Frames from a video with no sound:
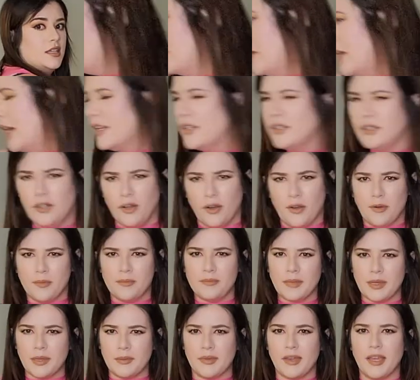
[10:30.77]
Or I don't know,
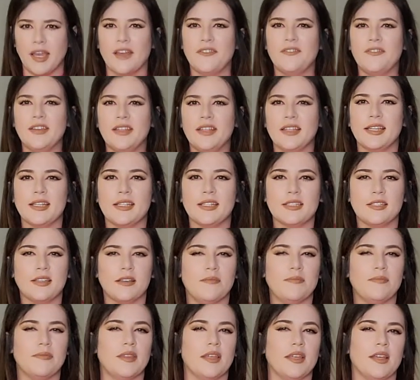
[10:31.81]
maybe. I feel like
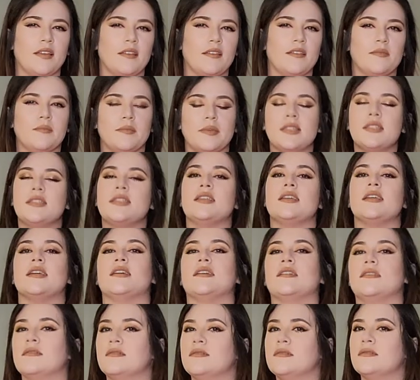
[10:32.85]
something's missing
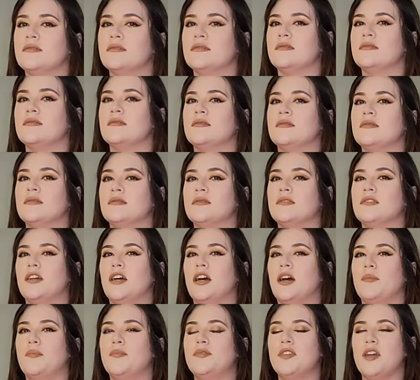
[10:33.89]

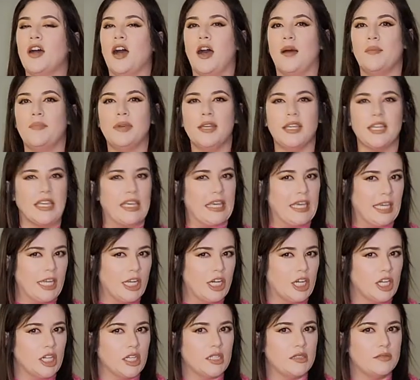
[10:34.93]
up top
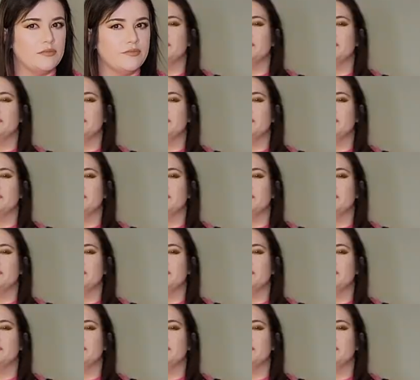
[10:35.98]
here,